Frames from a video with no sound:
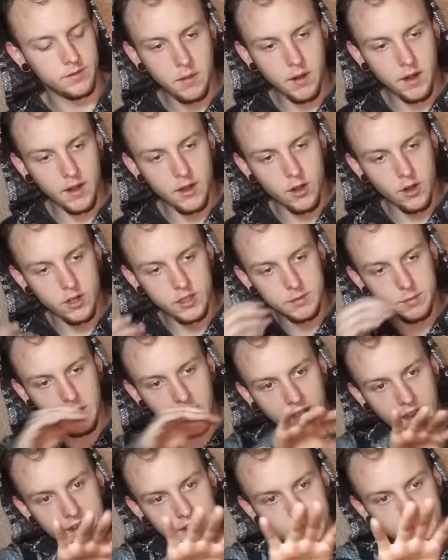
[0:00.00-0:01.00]
But I notice
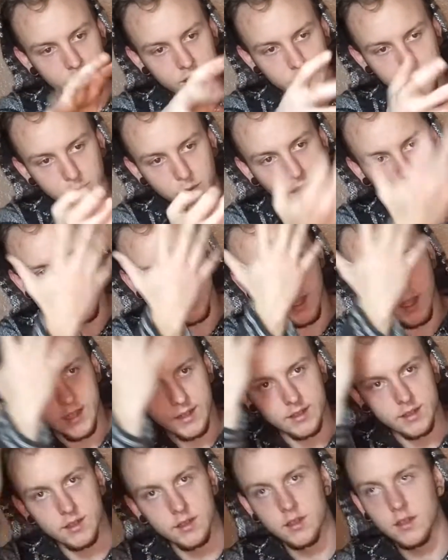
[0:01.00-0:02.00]
behind it, there's a bright
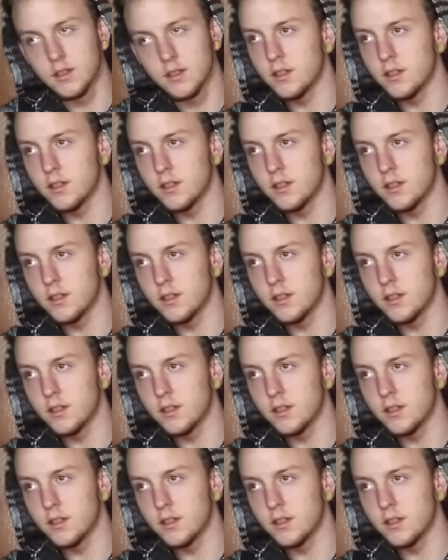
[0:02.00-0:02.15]
light.